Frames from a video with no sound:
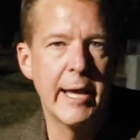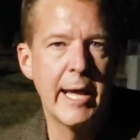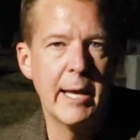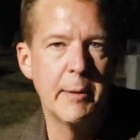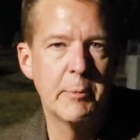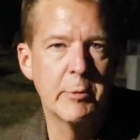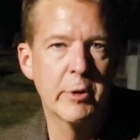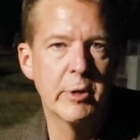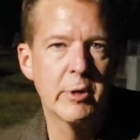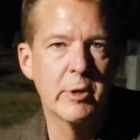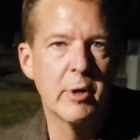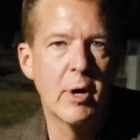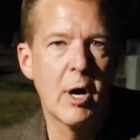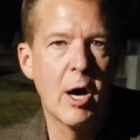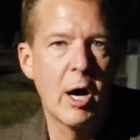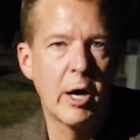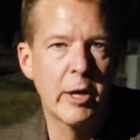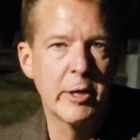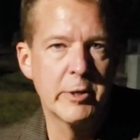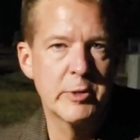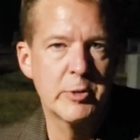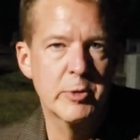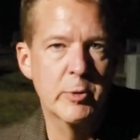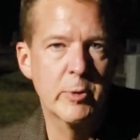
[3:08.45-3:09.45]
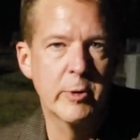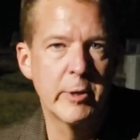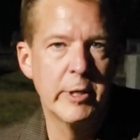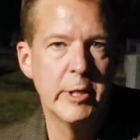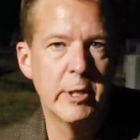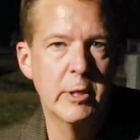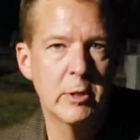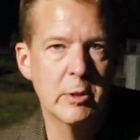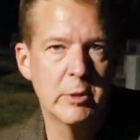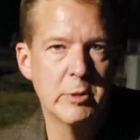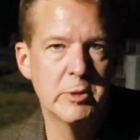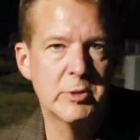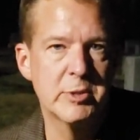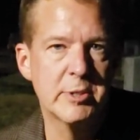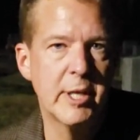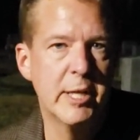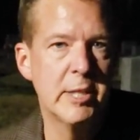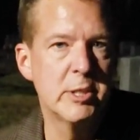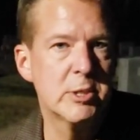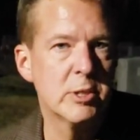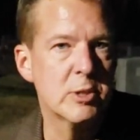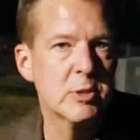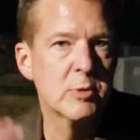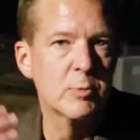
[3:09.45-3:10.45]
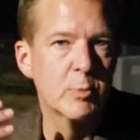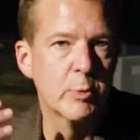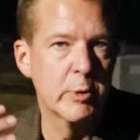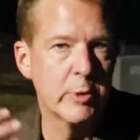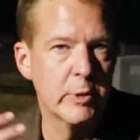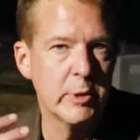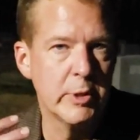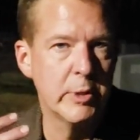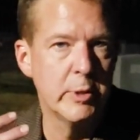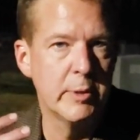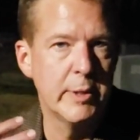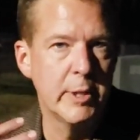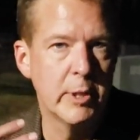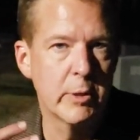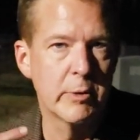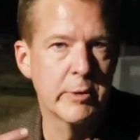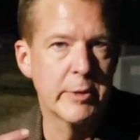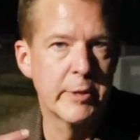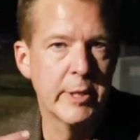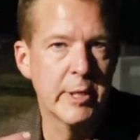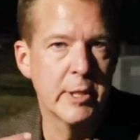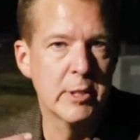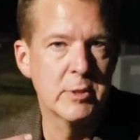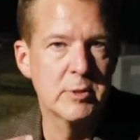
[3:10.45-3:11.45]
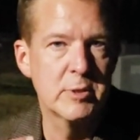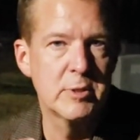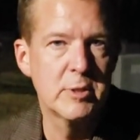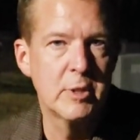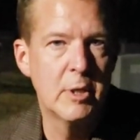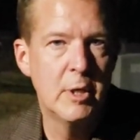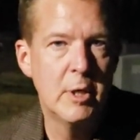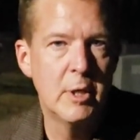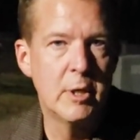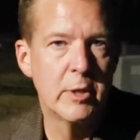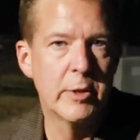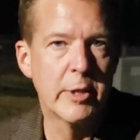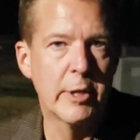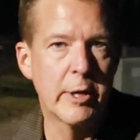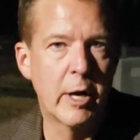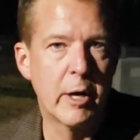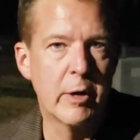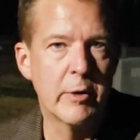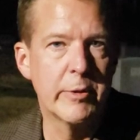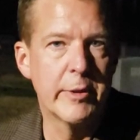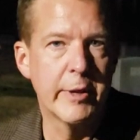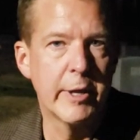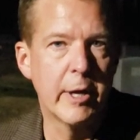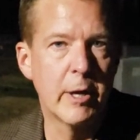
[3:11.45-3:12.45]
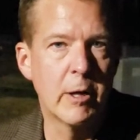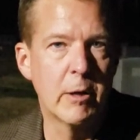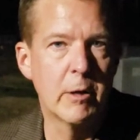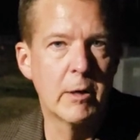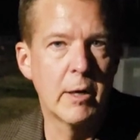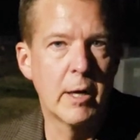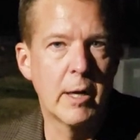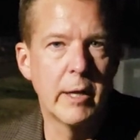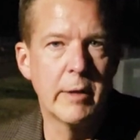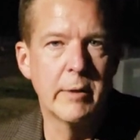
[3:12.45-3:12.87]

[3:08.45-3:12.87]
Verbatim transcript: ambulatory hallucinations where you hear things that aren't there.